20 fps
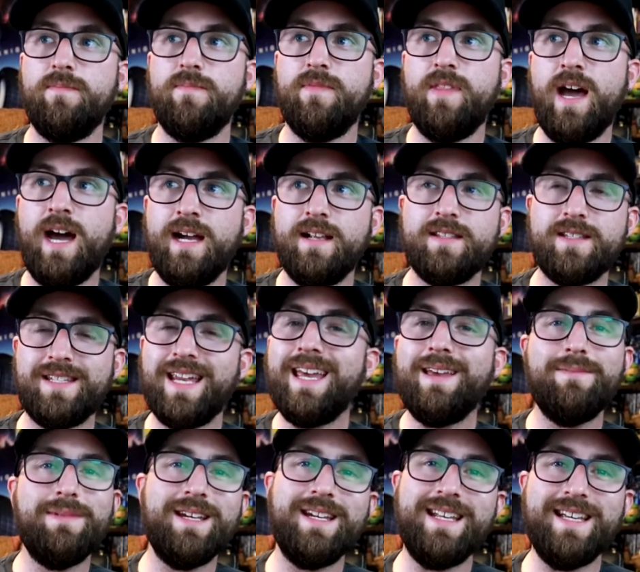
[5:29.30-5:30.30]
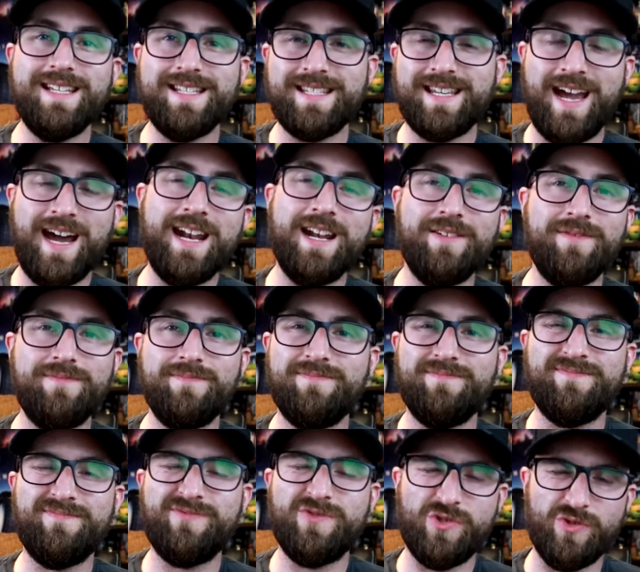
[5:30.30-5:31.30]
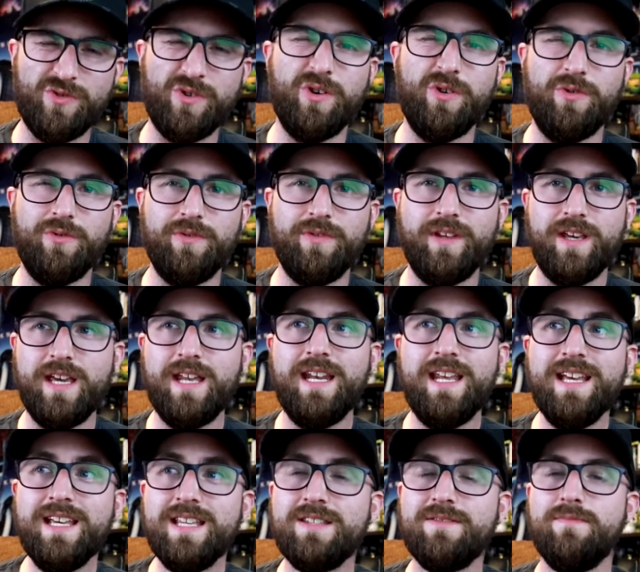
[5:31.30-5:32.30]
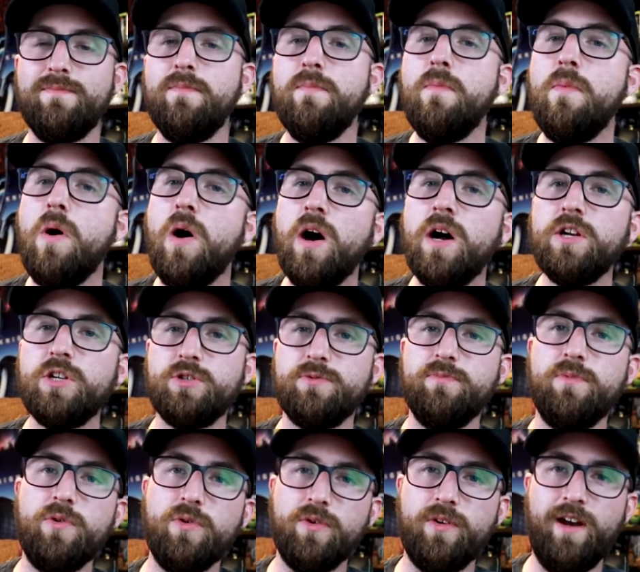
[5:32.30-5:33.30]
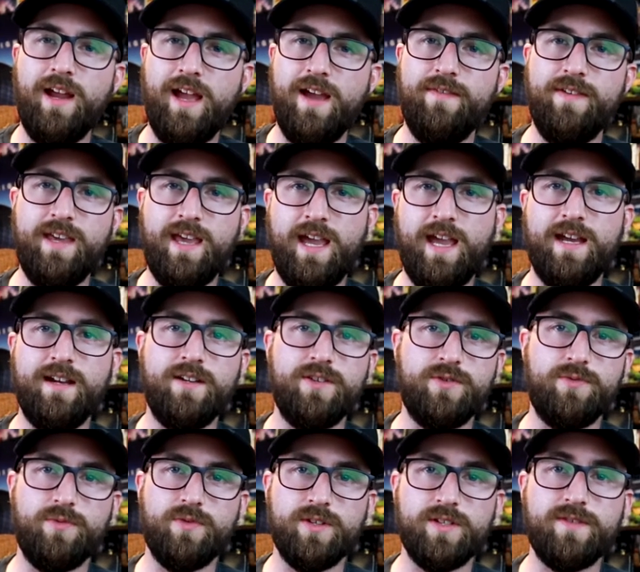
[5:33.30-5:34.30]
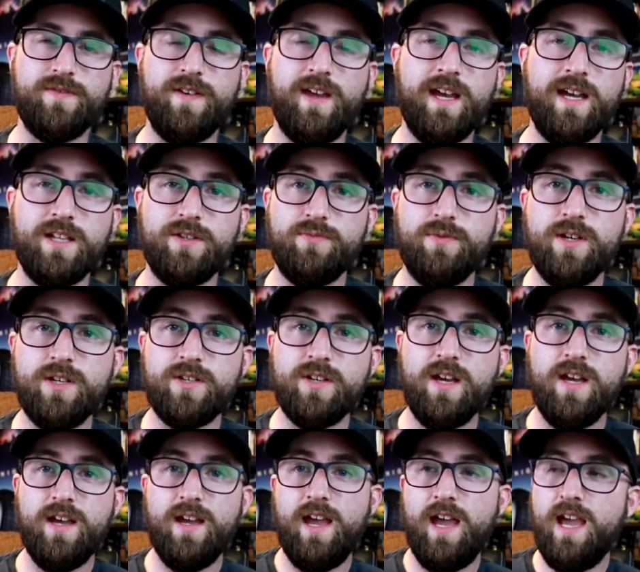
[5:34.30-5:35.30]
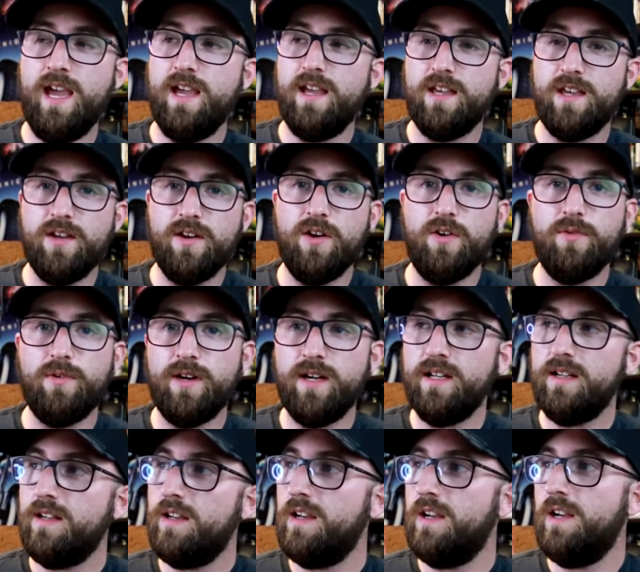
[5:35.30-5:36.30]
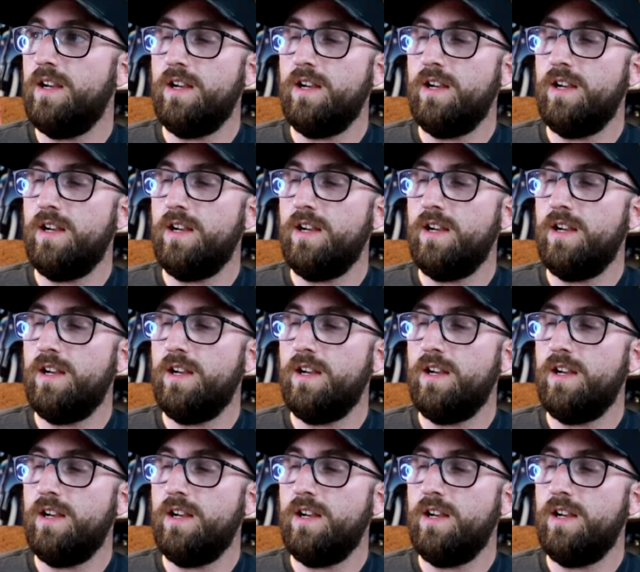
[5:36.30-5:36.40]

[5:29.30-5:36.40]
that statement is kind of true. It is much more heavy handed towards fans, which, hey, you know what?